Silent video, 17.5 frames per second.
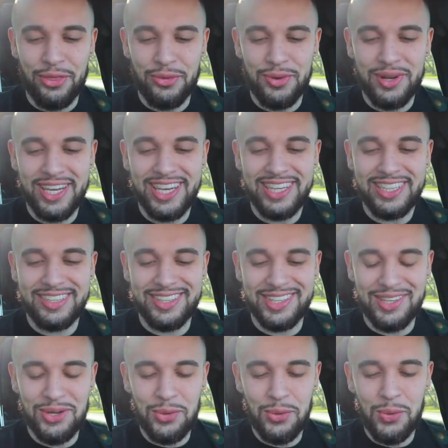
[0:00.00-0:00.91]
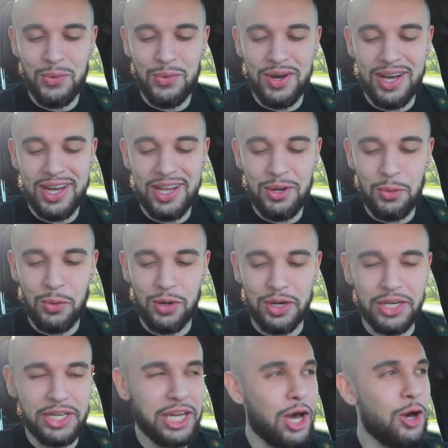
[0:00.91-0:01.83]
three, two, one,
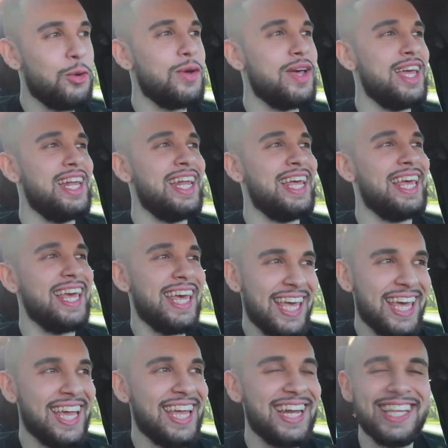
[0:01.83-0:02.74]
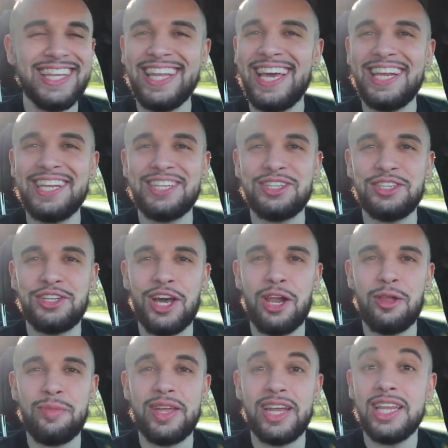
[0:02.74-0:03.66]
we're going in, ladies and
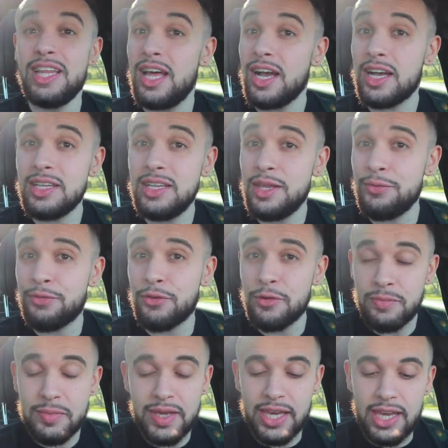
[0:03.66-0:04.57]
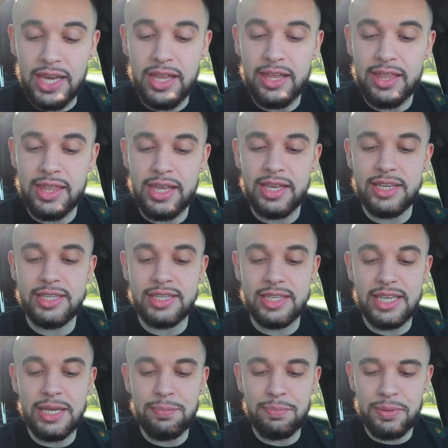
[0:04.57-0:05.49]
gentlemen. Luckily for me, the
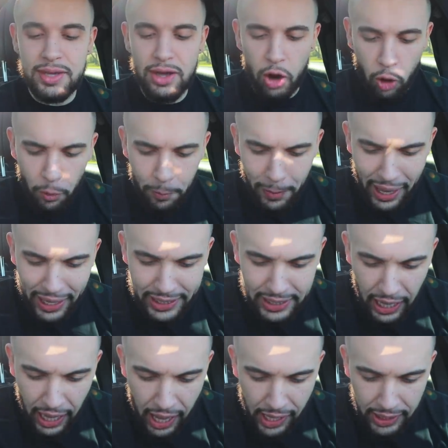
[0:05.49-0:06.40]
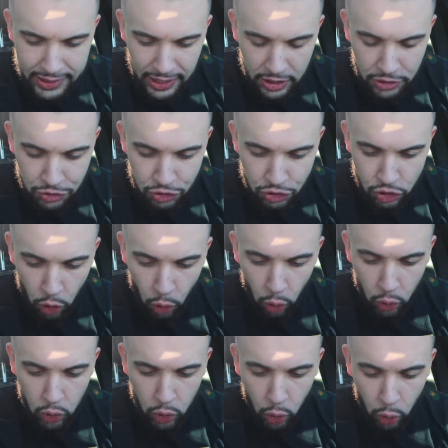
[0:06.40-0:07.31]
C P, oh my god, that's
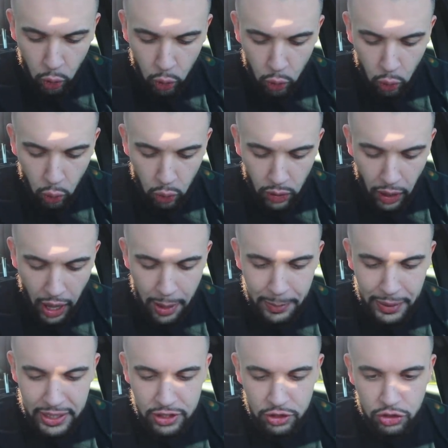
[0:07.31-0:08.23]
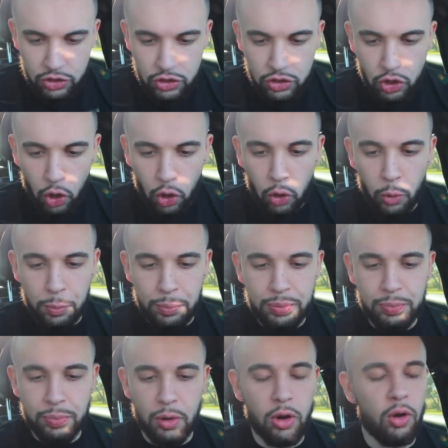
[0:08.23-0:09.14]
so cool. Cool. I mean,
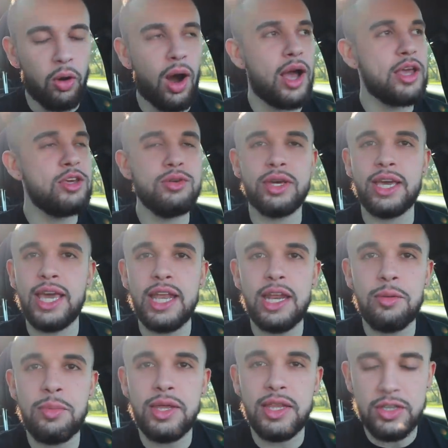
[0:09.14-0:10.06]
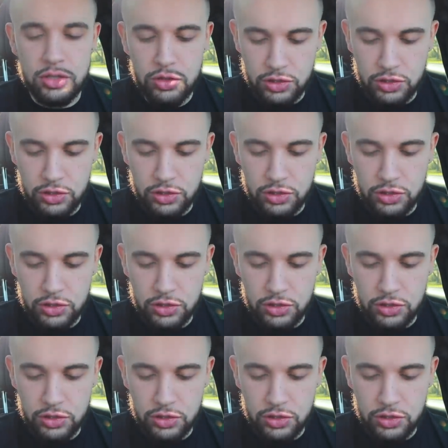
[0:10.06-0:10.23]
dope, bro. Are you kidding me? This